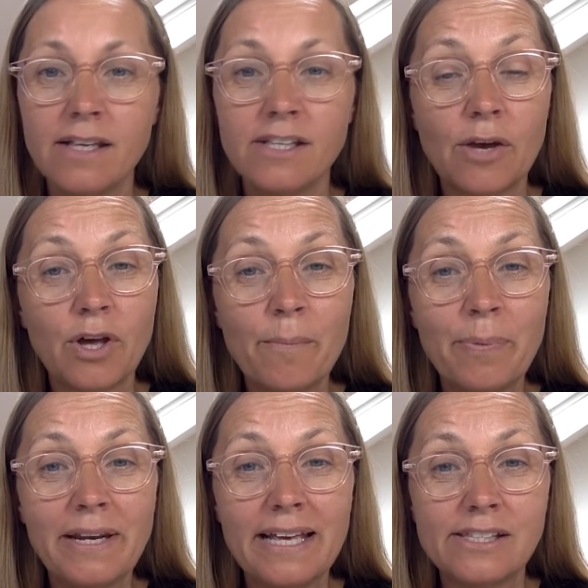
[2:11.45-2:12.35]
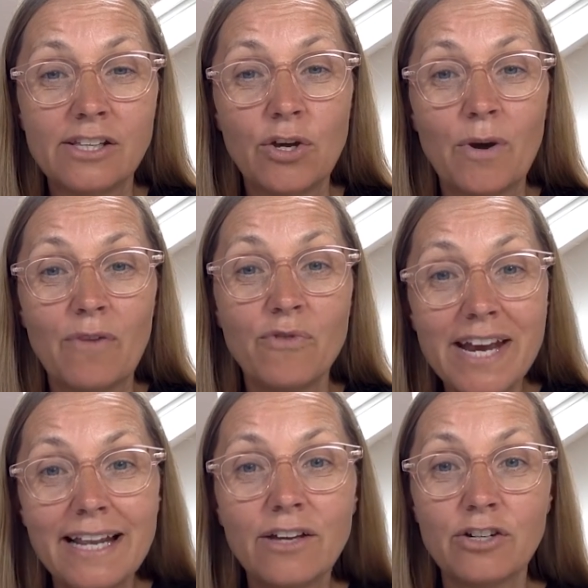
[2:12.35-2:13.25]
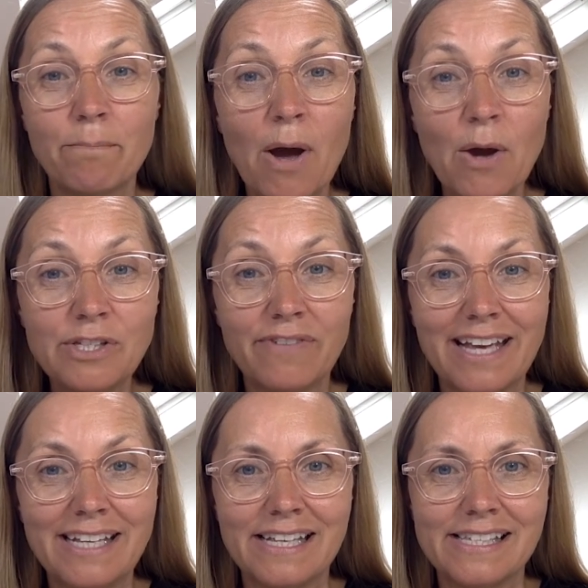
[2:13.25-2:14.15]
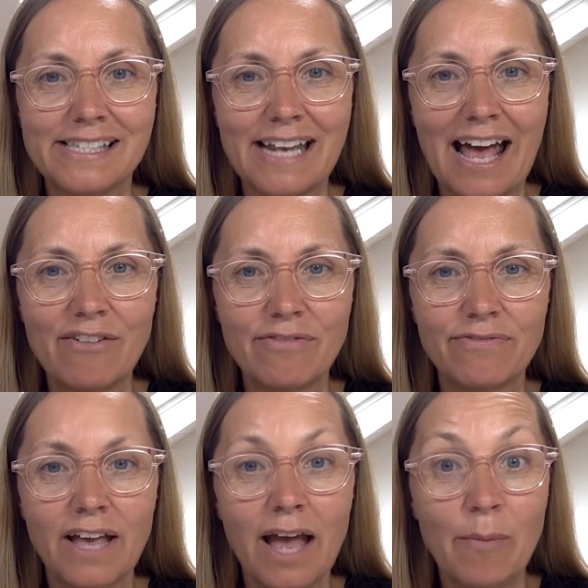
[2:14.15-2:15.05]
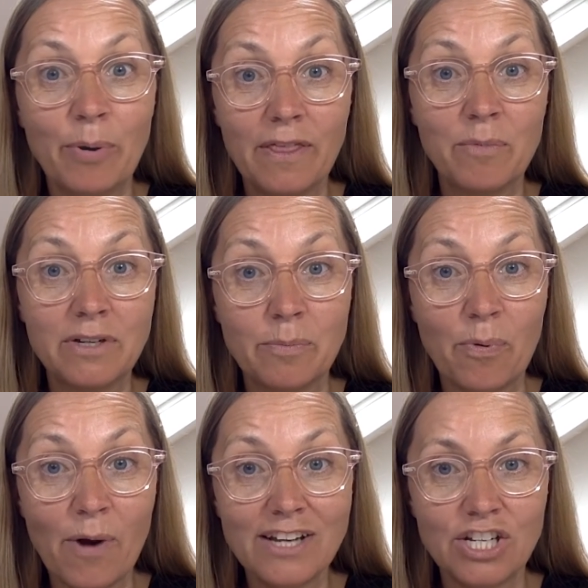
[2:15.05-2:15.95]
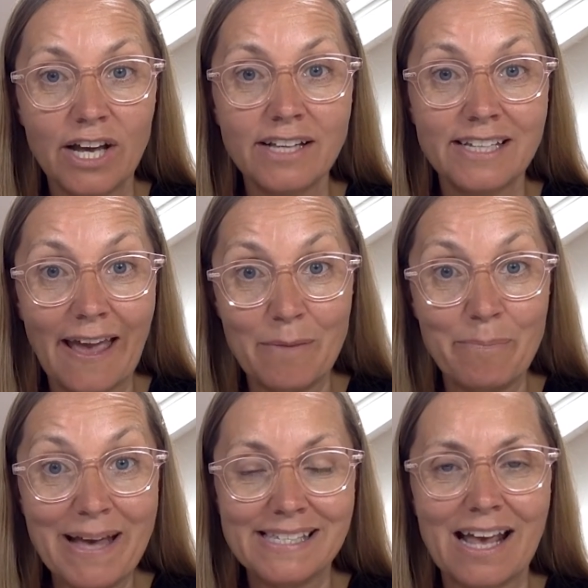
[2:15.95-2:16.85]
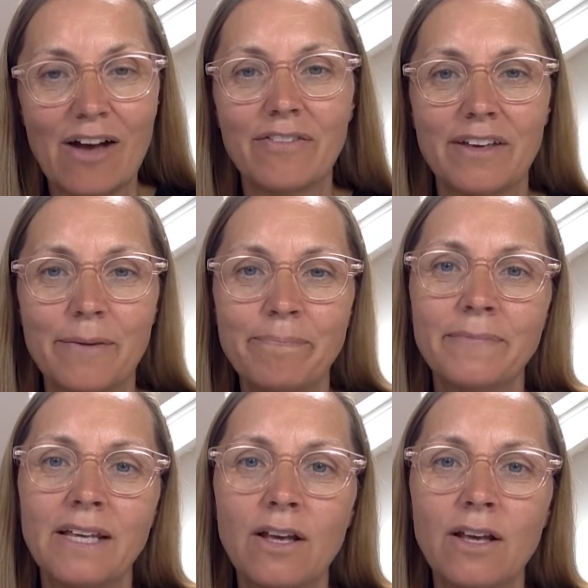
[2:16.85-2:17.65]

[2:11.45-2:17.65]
So companies who are really good at motivating staff and putting them under pressure to get the best out of them